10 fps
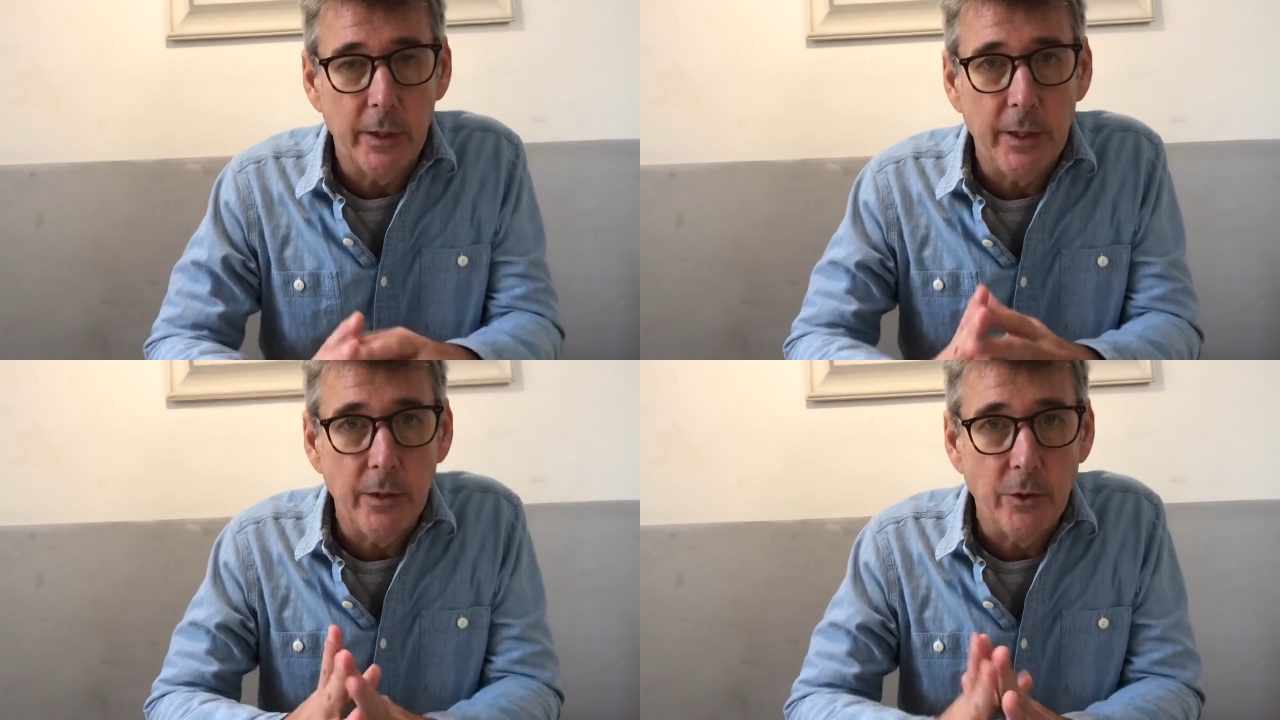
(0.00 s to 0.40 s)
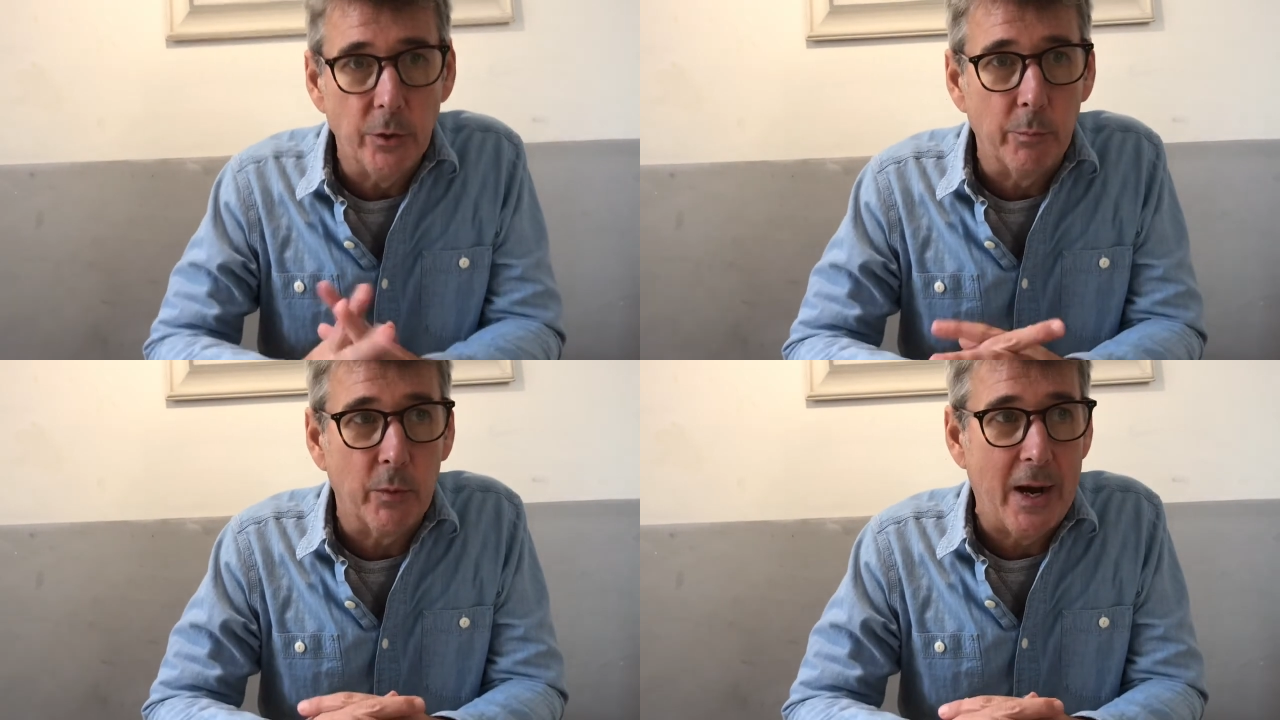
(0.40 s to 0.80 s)
in your
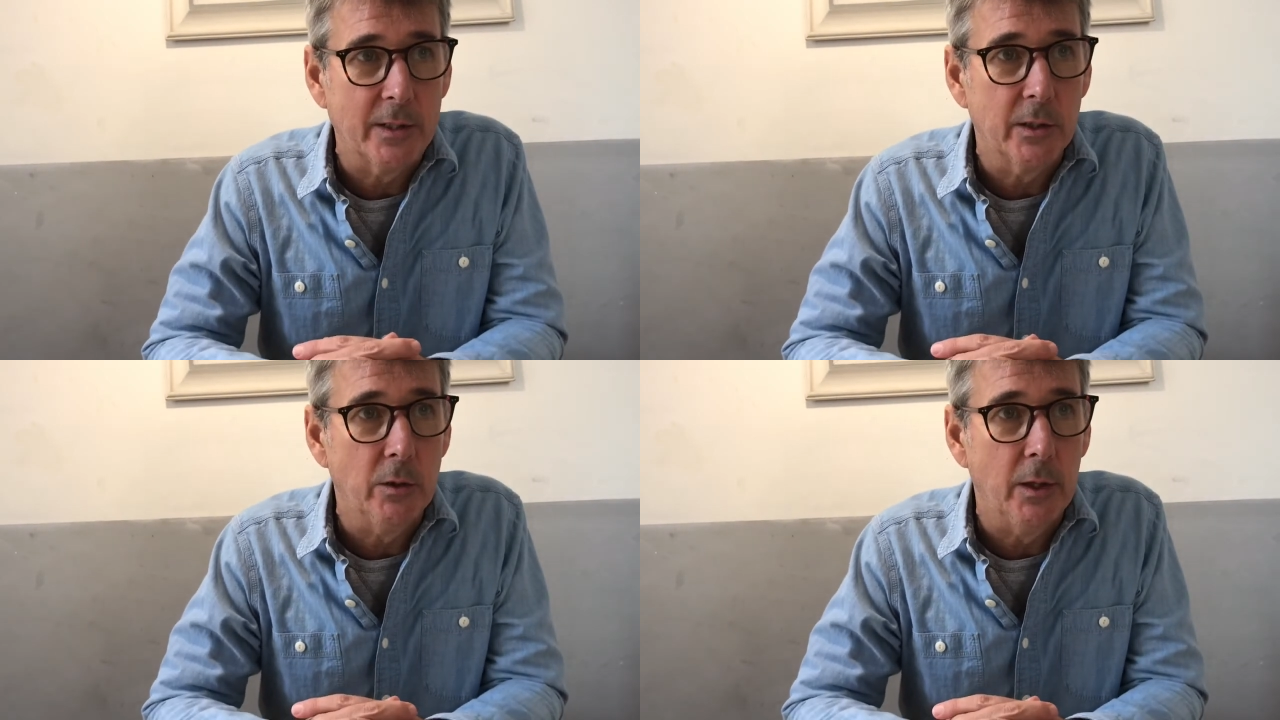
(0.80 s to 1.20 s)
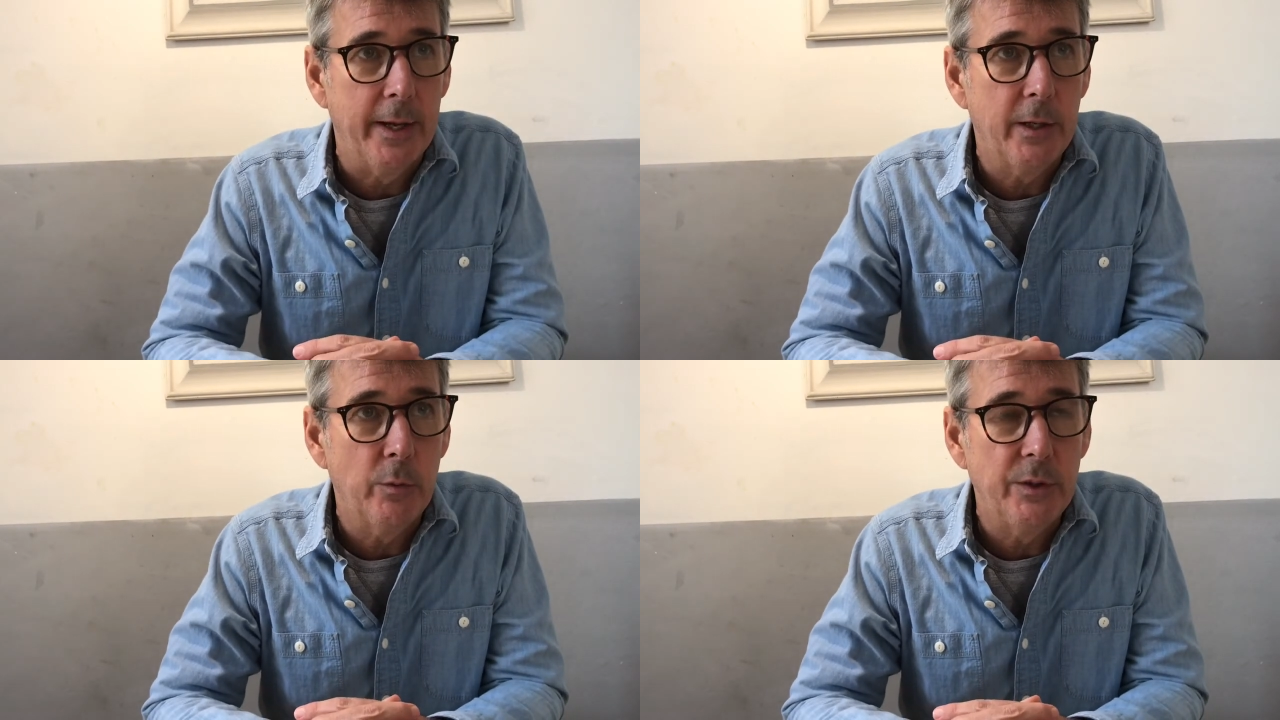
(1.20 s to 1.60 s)
practical
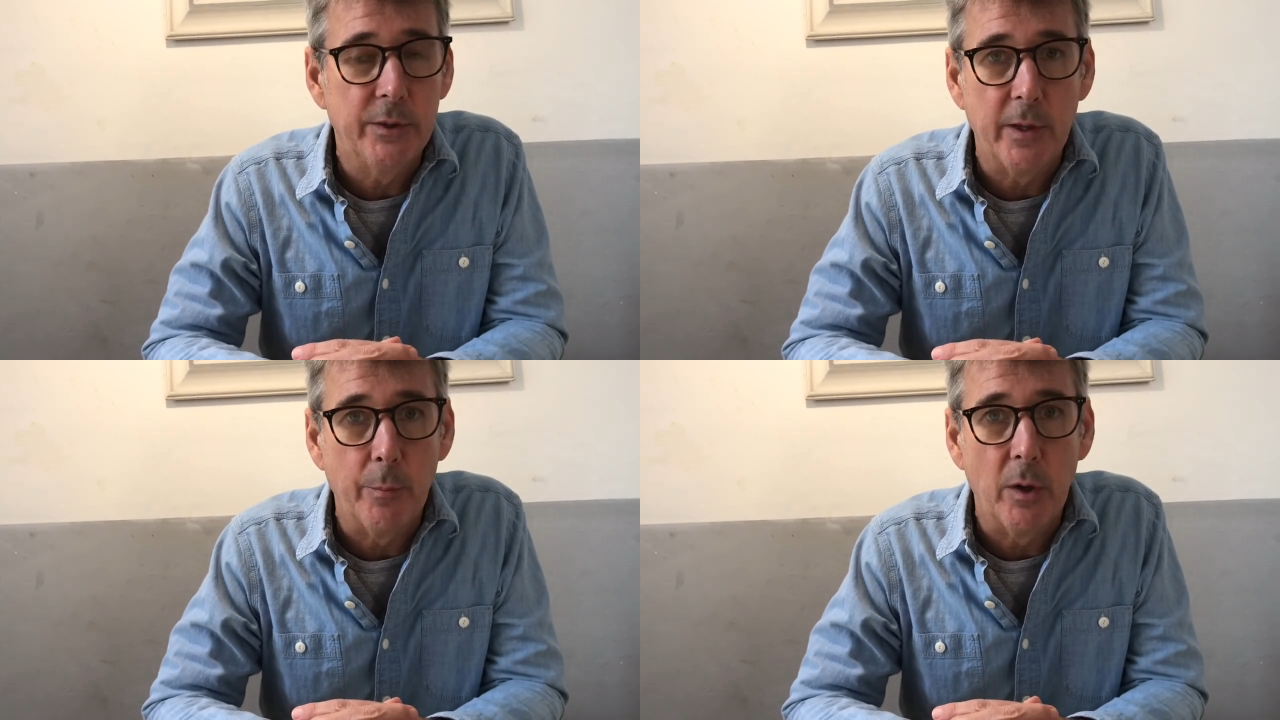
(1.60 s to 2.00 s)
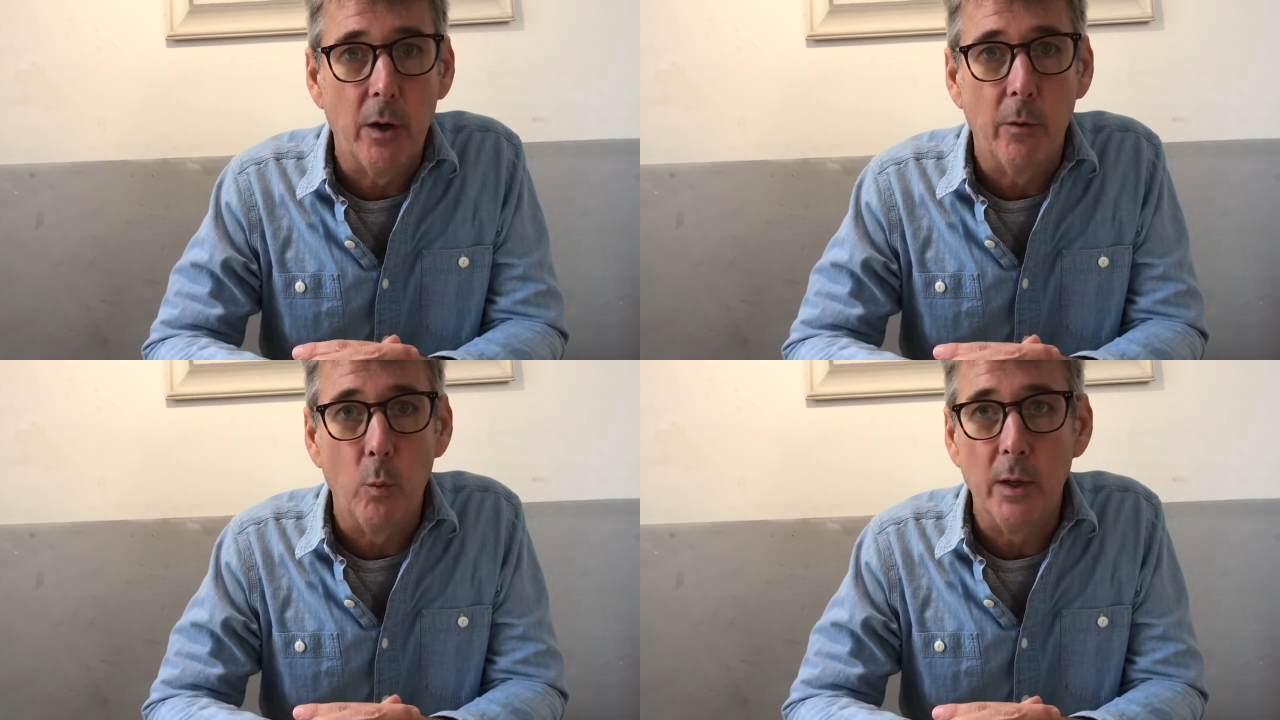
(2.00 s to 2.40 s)
language seminar
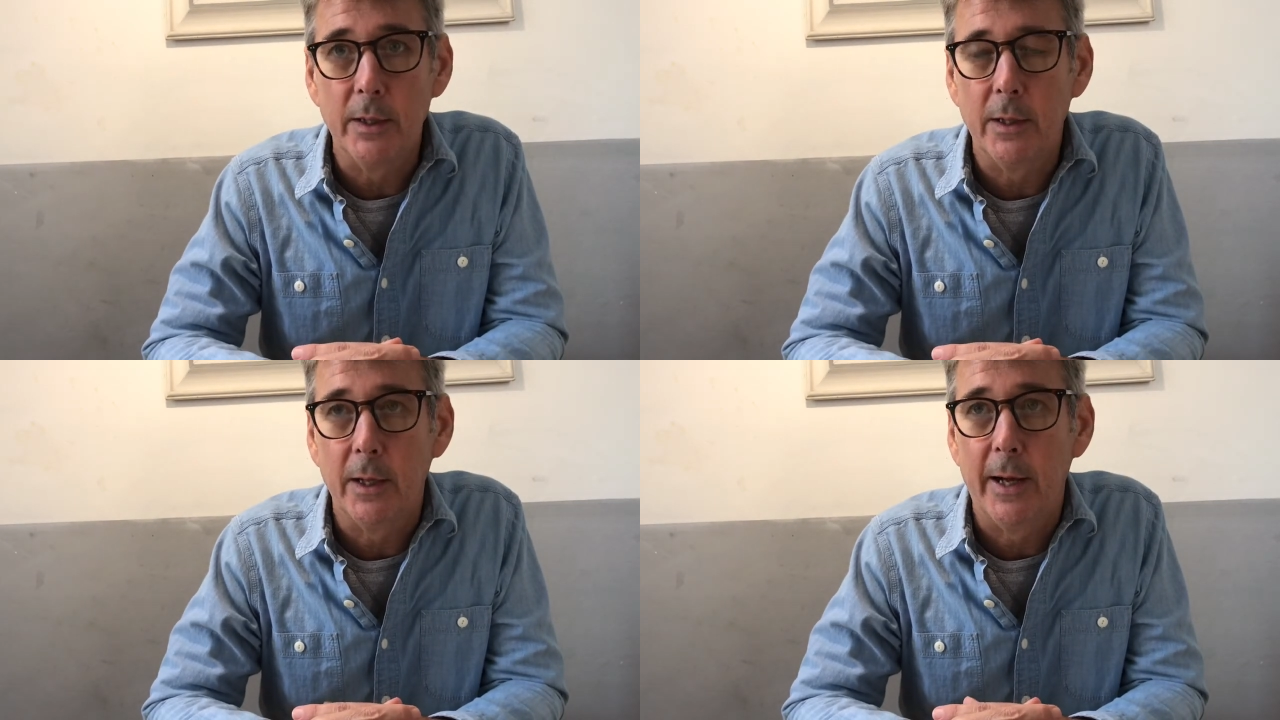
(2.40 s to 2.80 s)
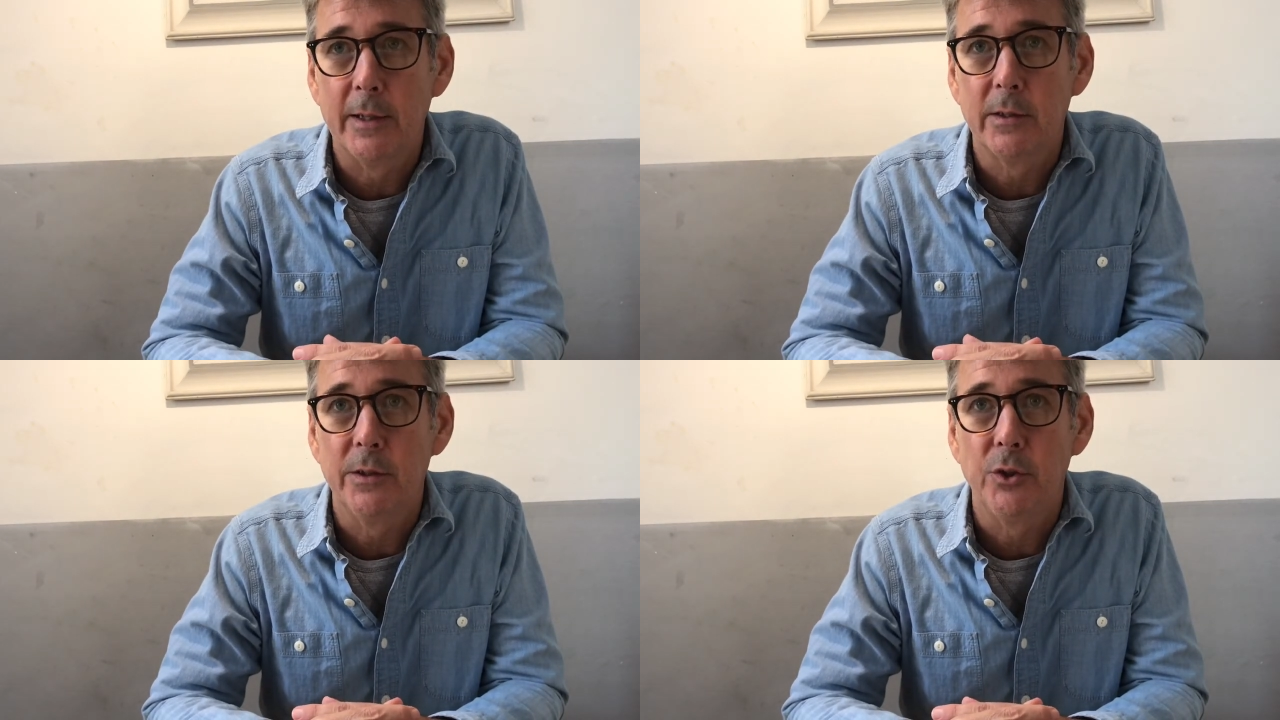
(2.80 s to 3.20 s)
one class
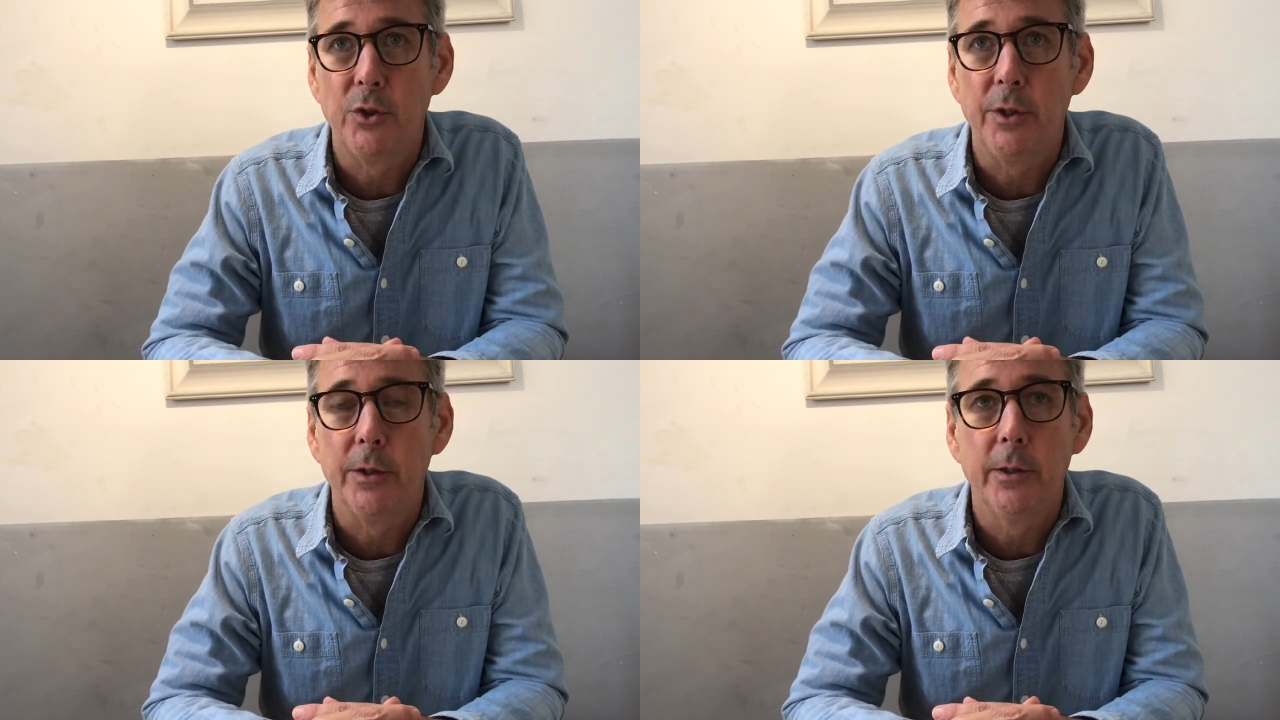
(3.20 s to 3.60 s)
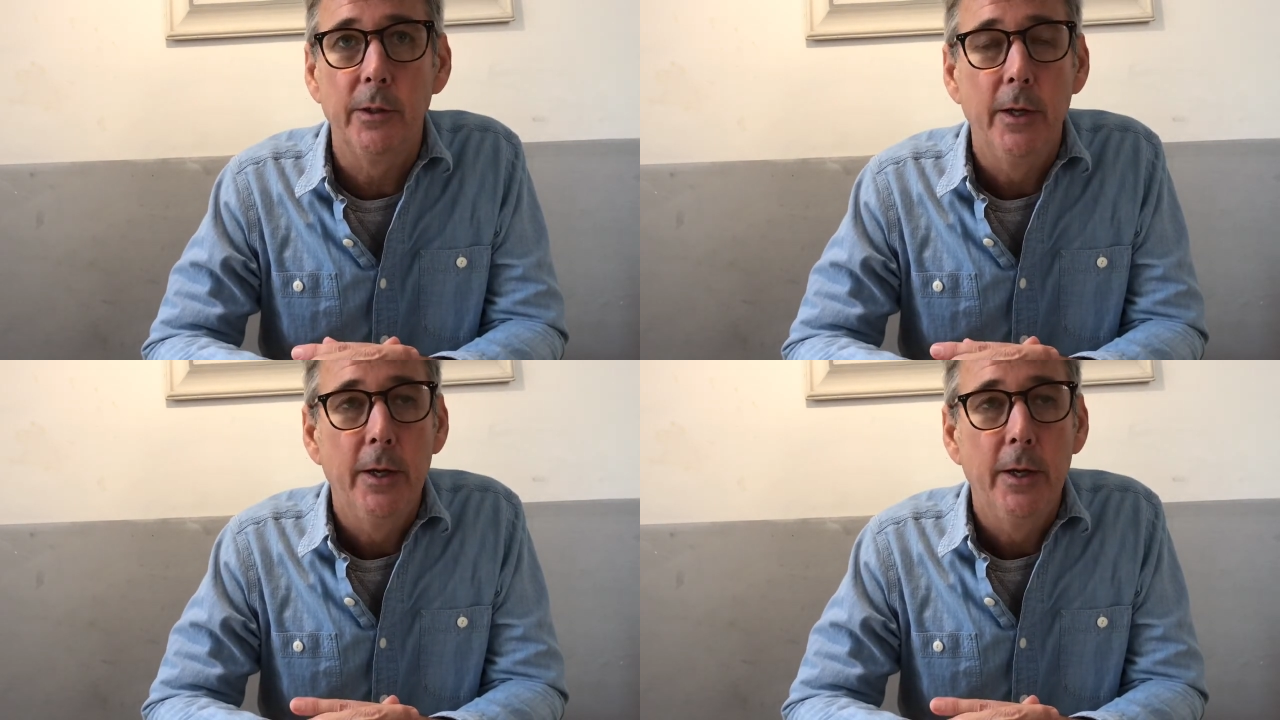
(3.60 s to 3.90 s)
this year.